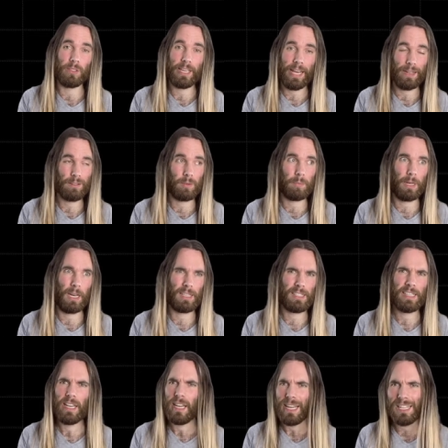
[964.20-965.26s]

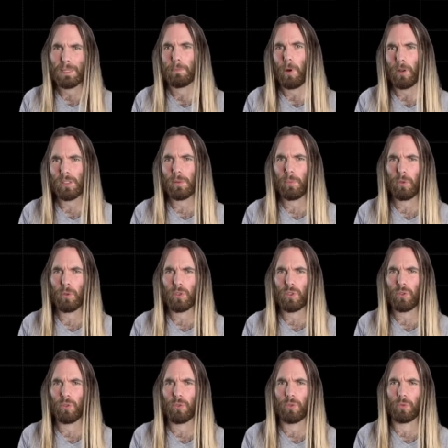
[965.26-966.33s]
counterparts, it's possible
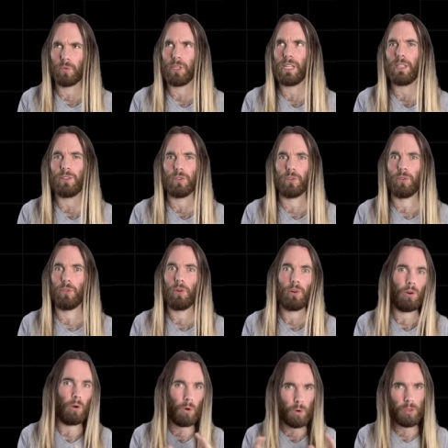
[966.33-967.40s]
to redo
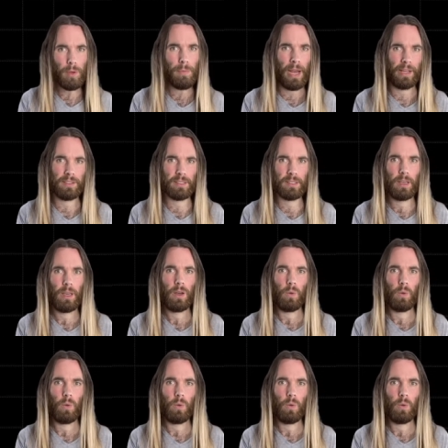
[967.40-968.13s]
all the maths